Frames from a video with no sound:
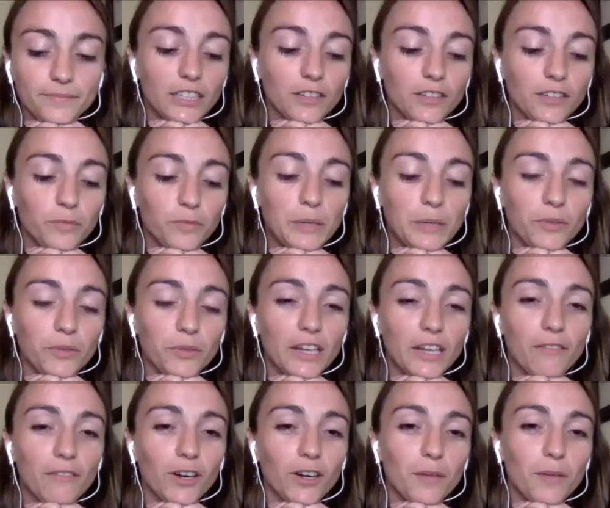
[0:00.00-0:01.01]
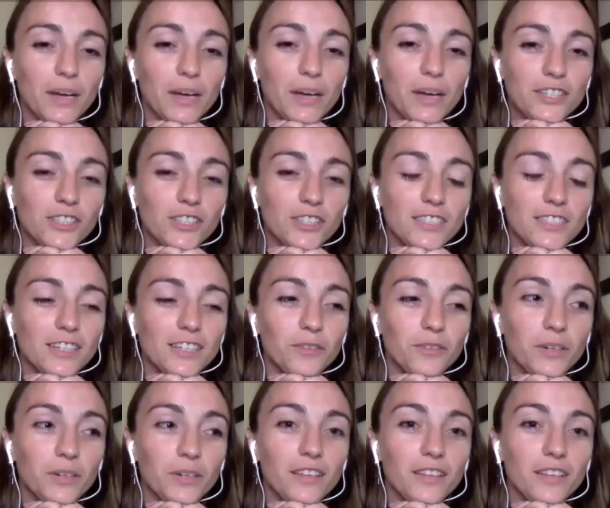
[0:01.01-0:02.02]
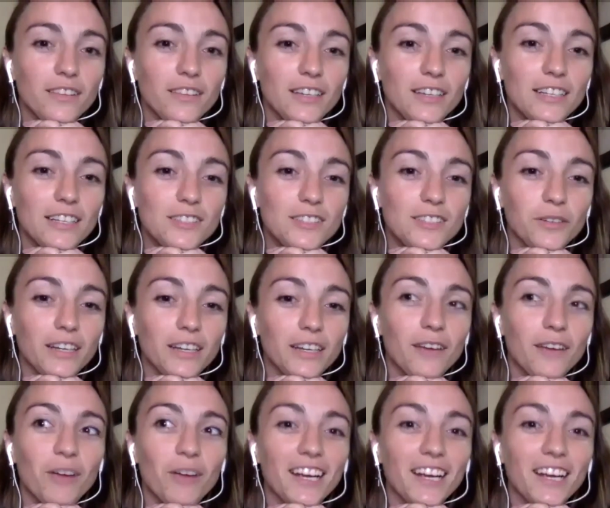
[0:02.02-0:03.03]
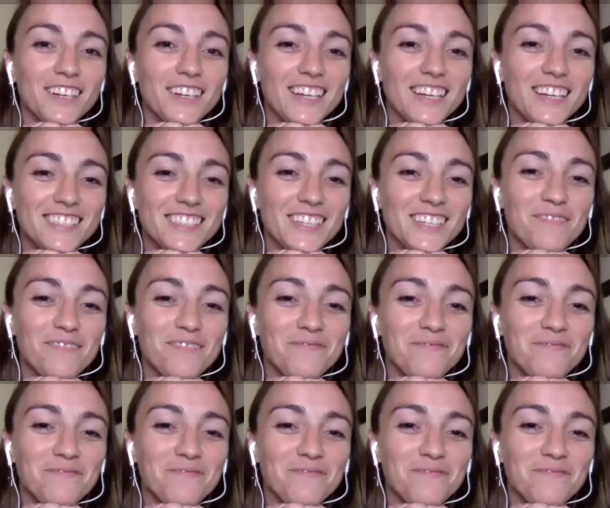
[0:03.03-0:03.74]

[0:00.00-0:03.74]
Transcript: of people that i've already matched on tinder with and so like i recognize them